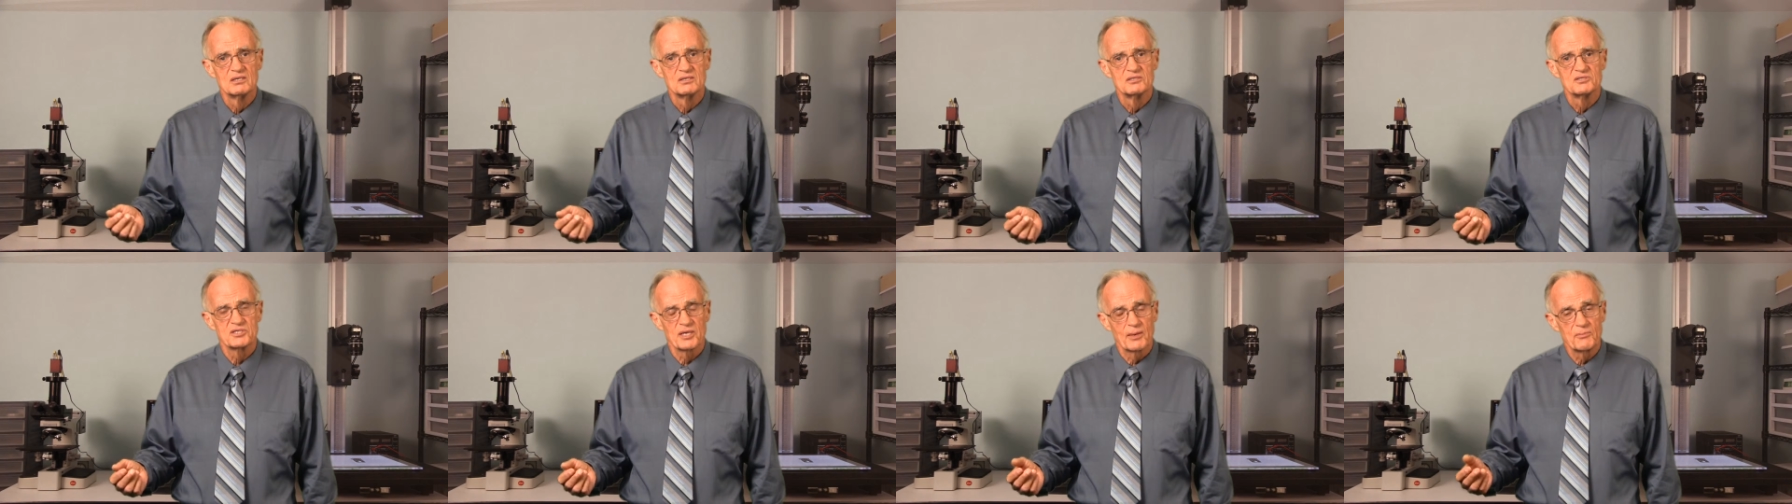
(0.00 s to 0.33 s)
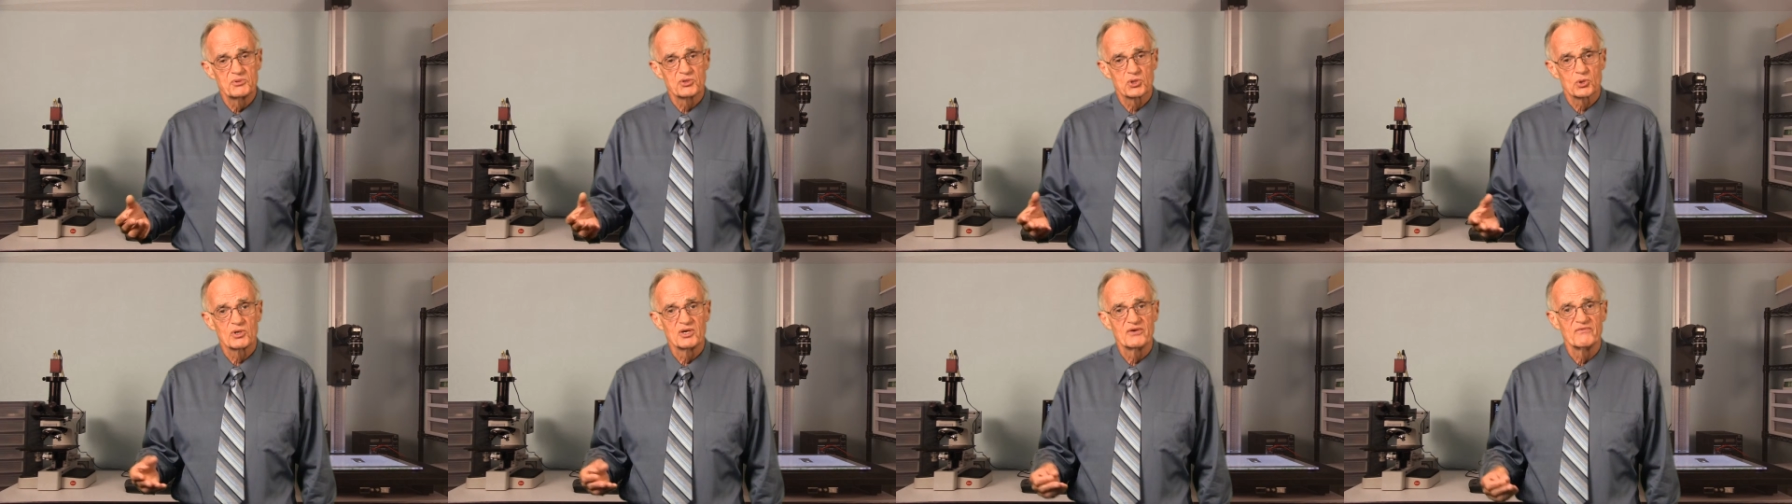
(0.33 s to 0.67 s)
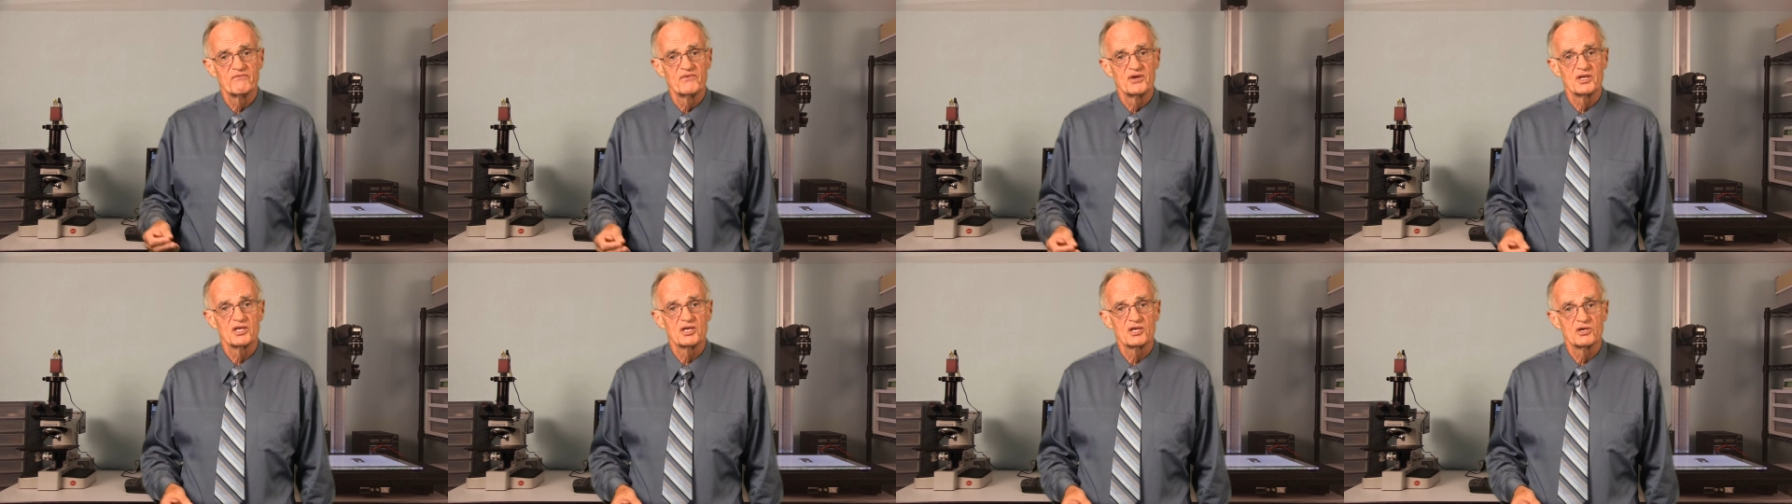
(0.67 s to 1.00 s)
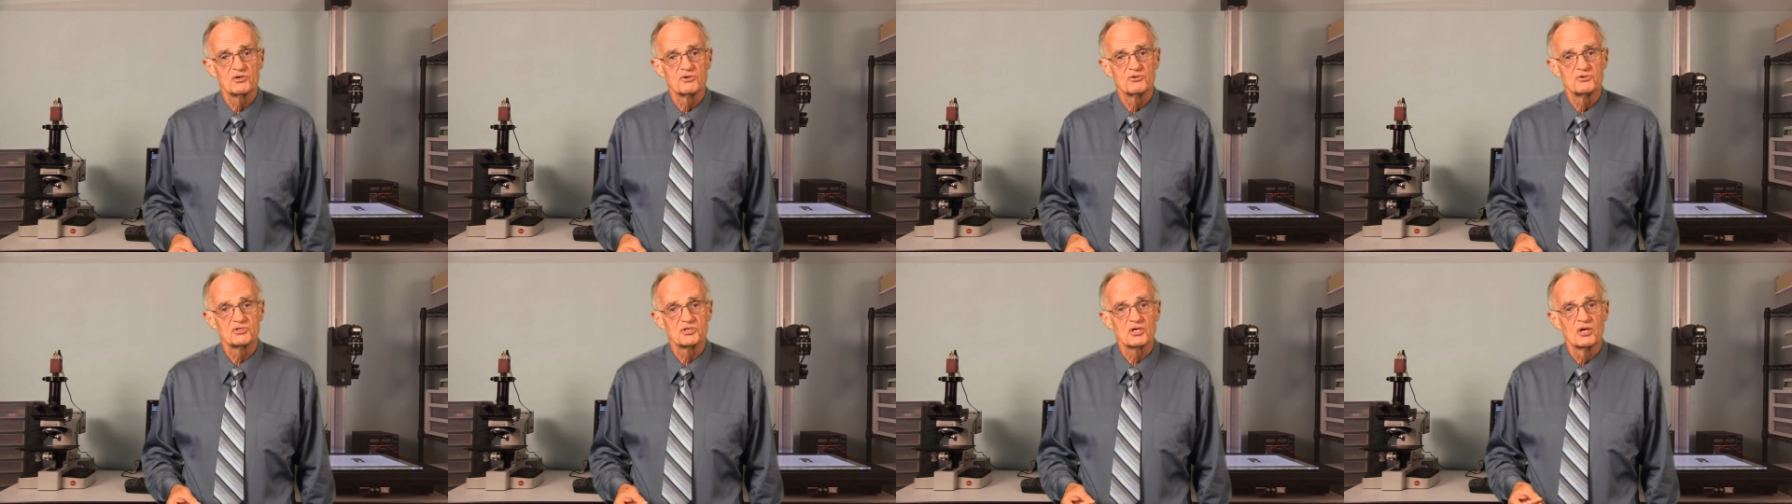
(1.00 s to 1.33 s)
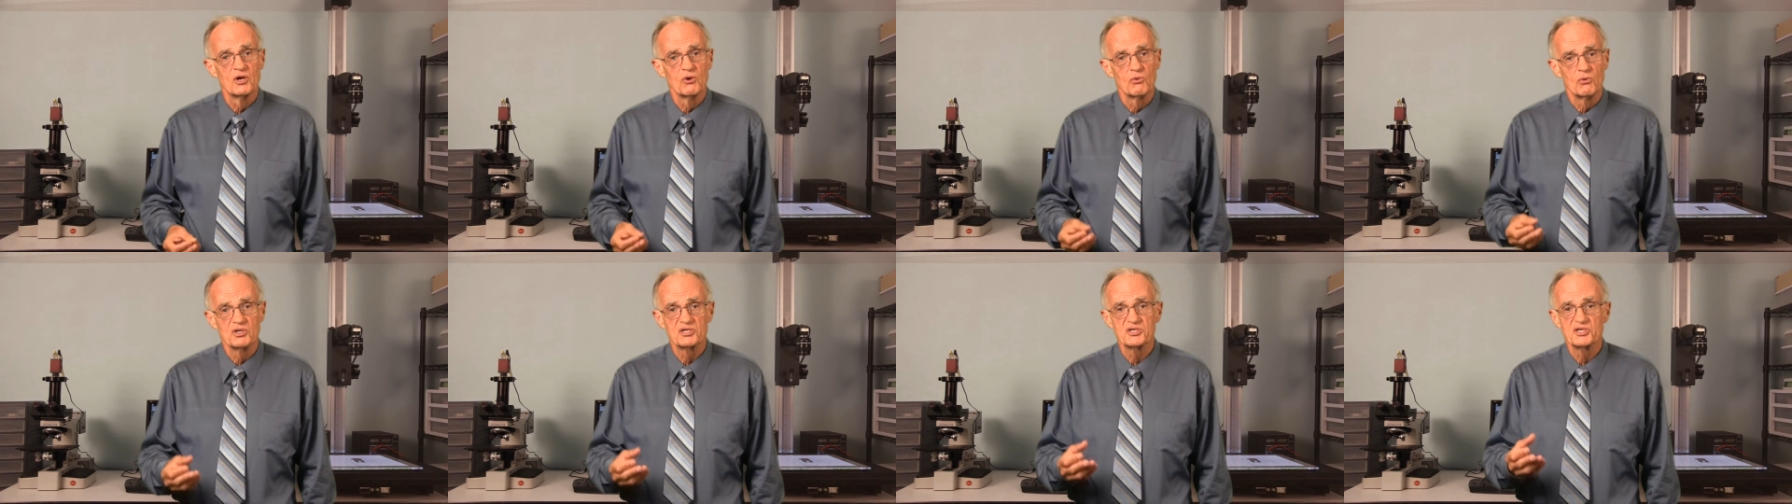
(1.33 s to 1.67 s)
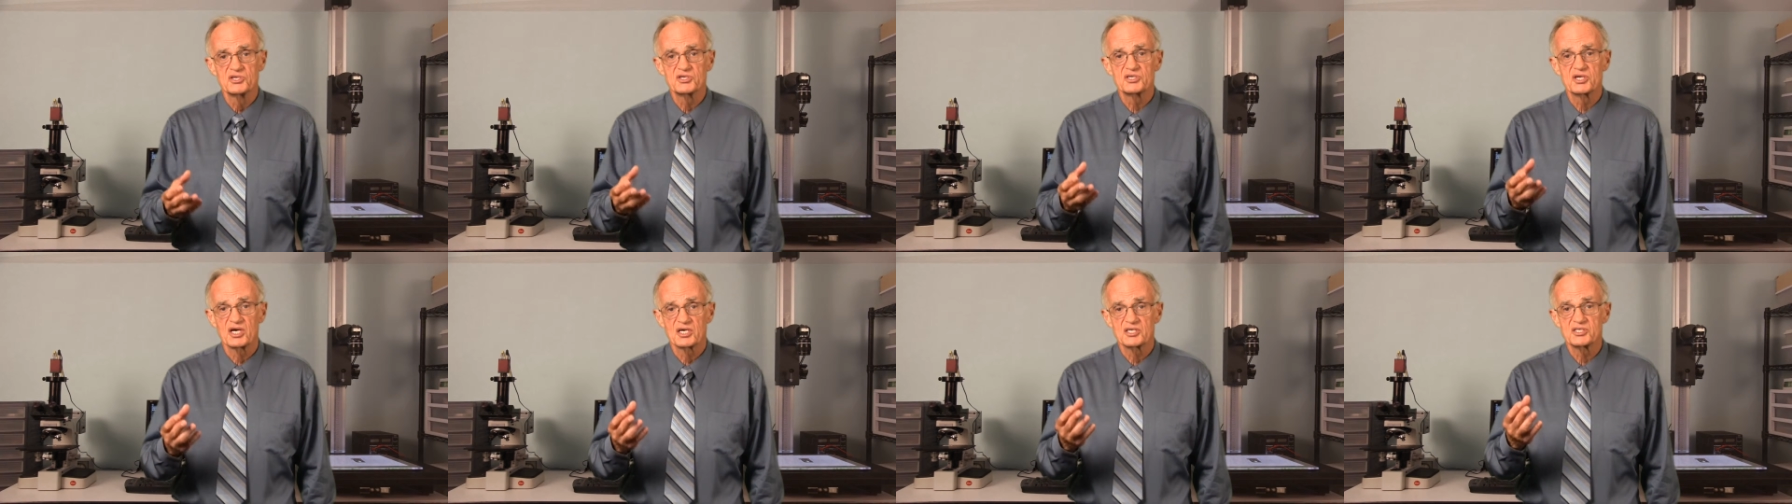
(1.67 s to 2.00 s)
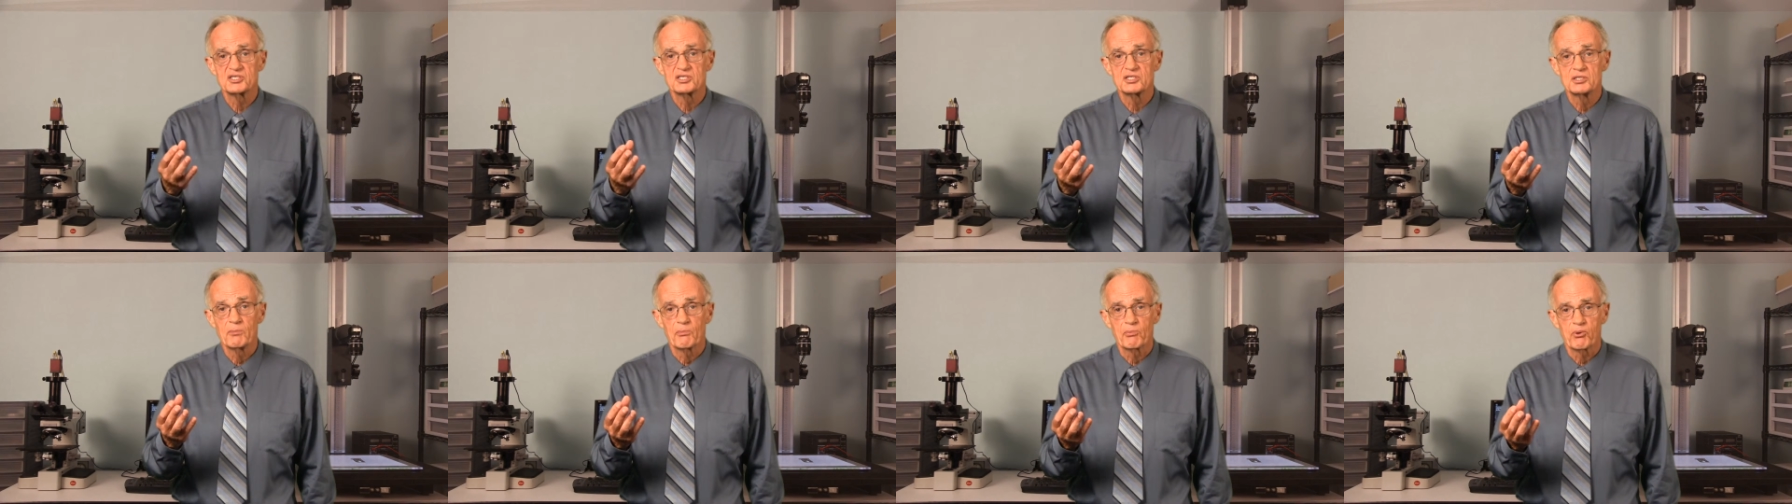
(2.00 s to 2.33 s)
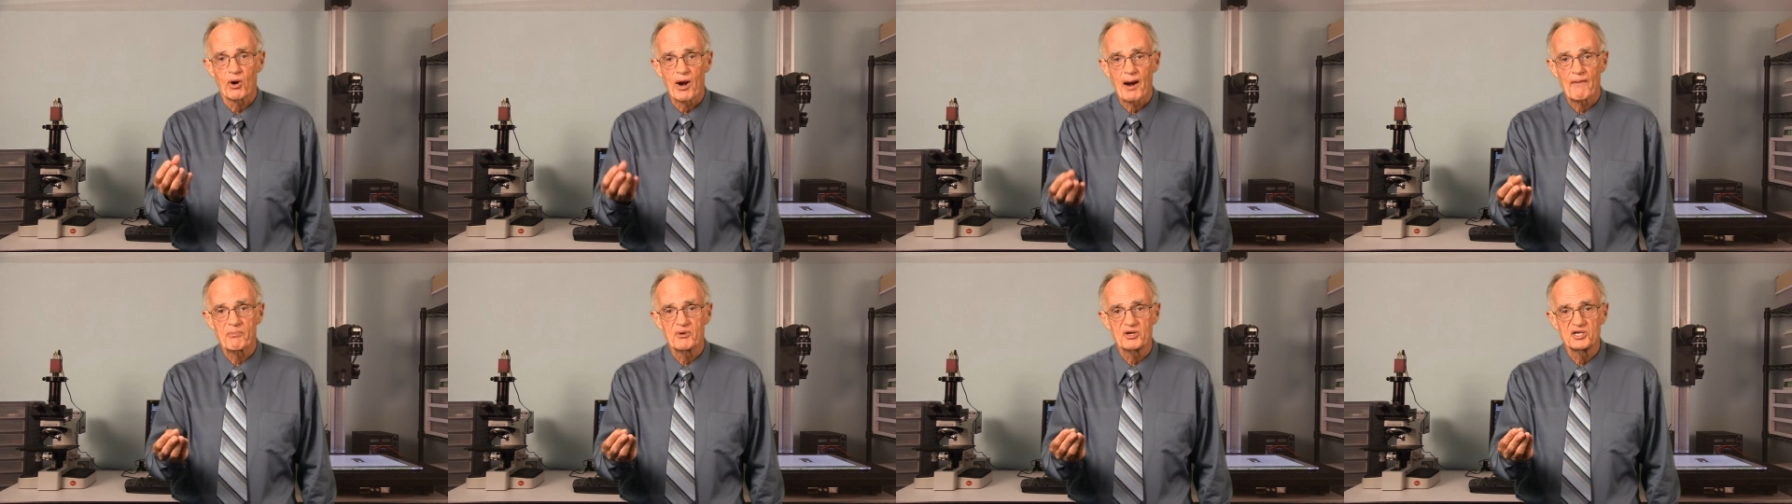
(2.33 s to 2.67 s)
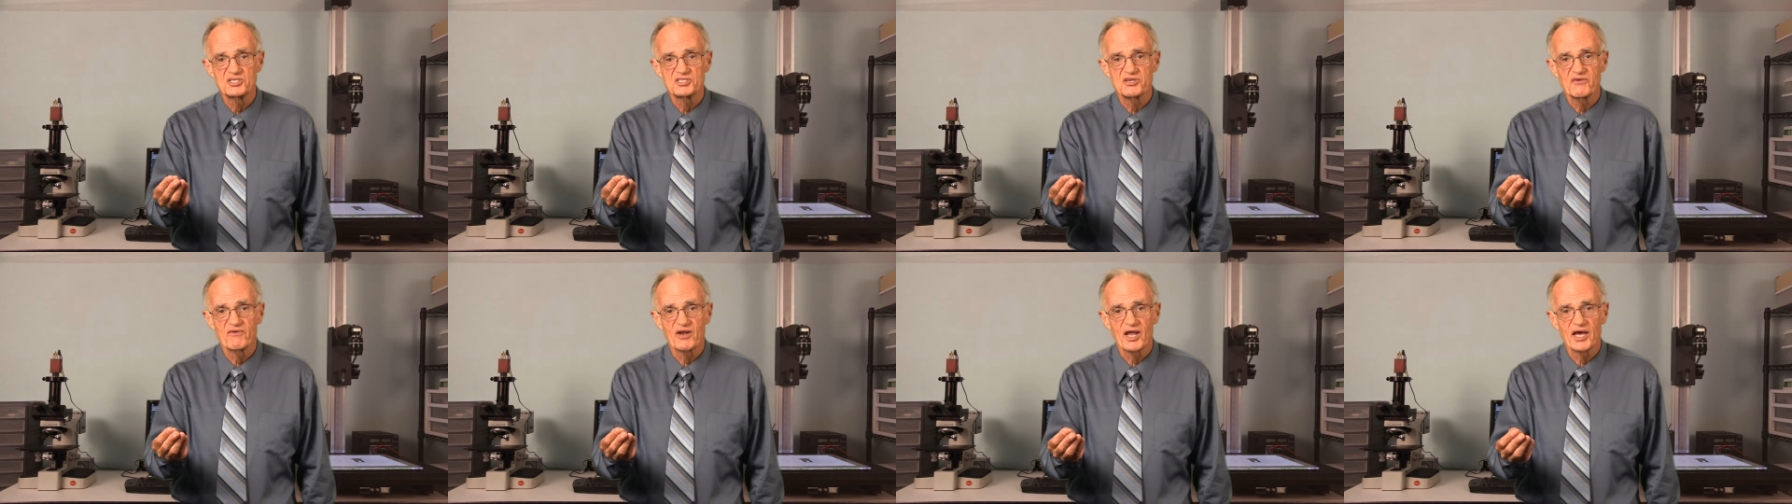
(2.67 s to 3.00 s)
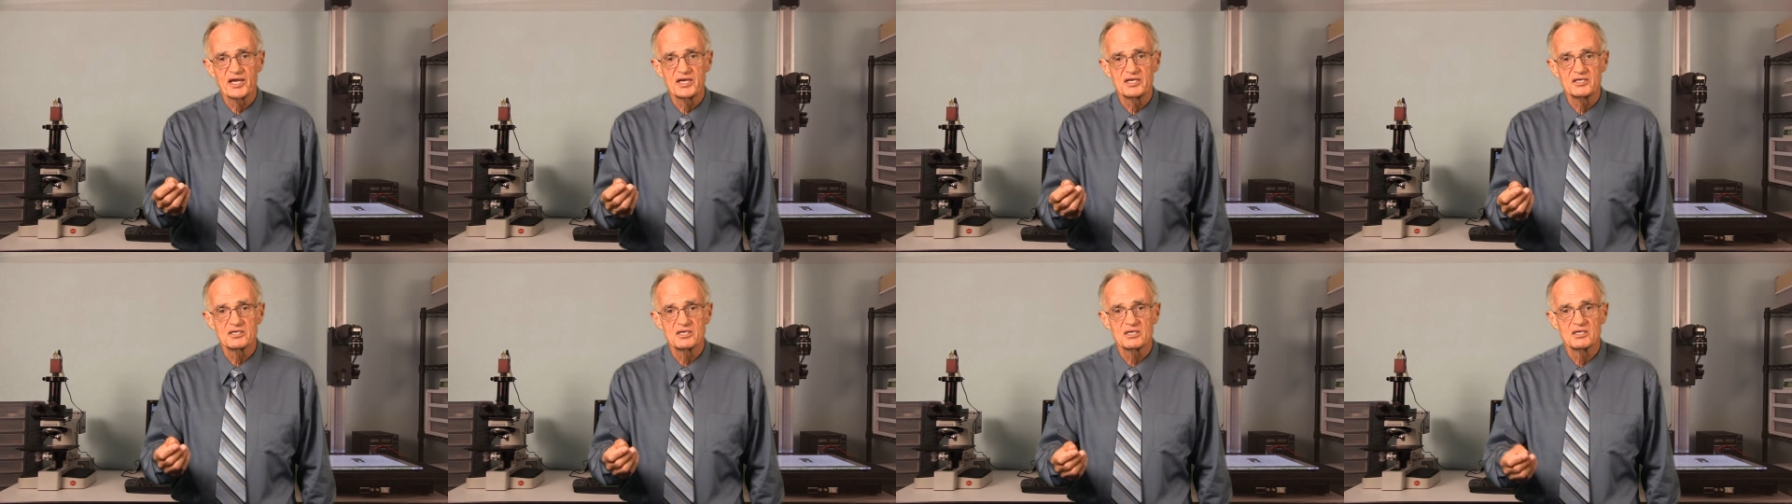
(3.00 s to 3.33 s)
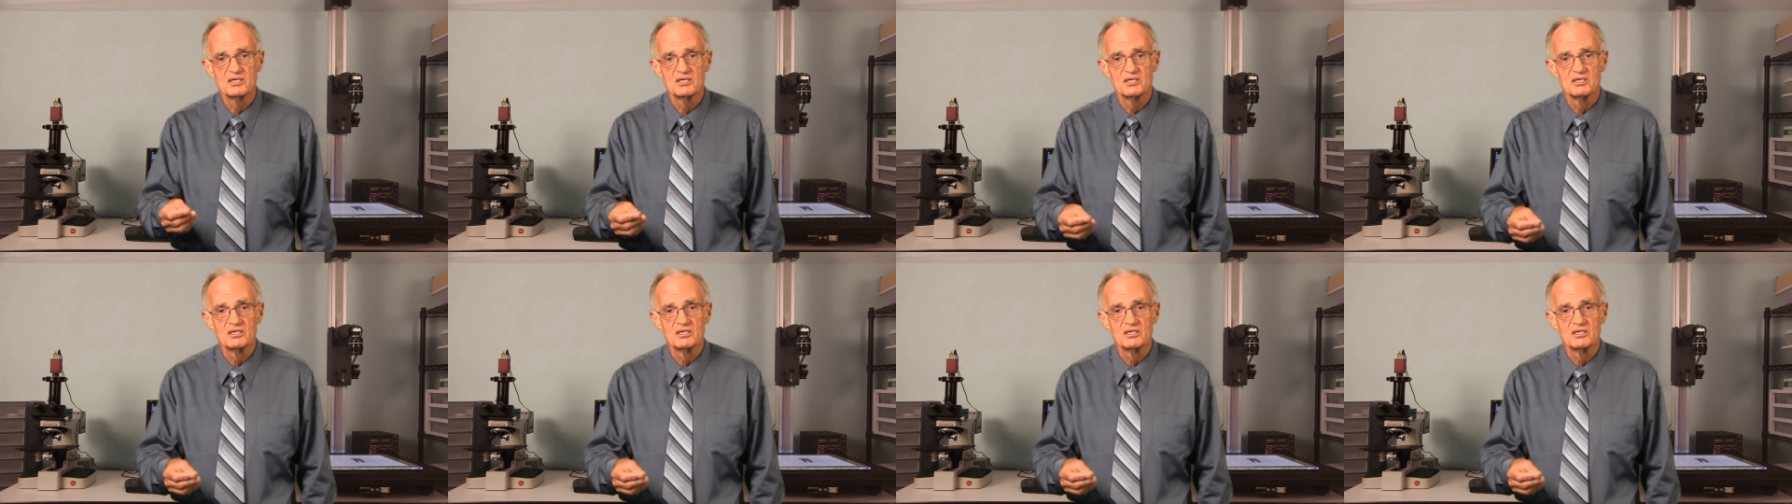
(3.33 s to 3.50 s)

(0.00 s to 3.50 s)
Subsequent videos will discuss the properties of light,